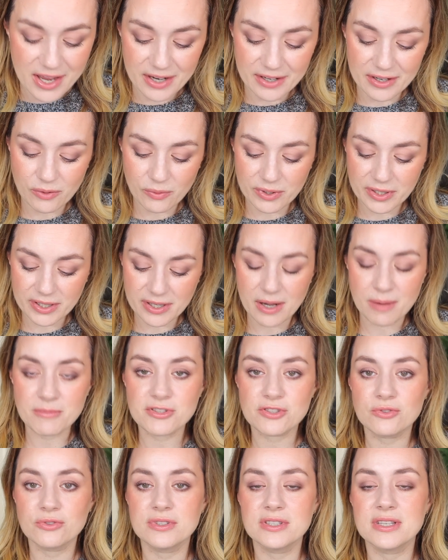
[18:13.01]
Now when it comes
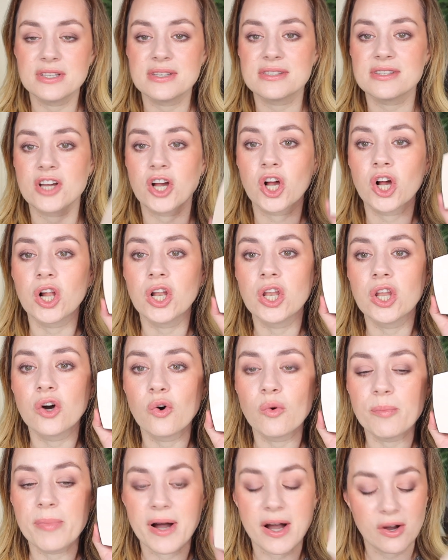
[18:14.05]
to this
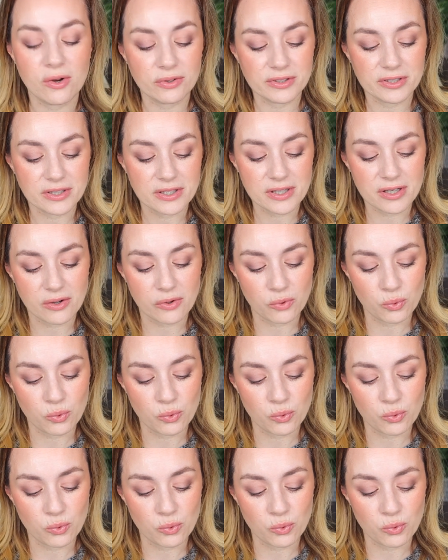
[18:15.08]
glow powder,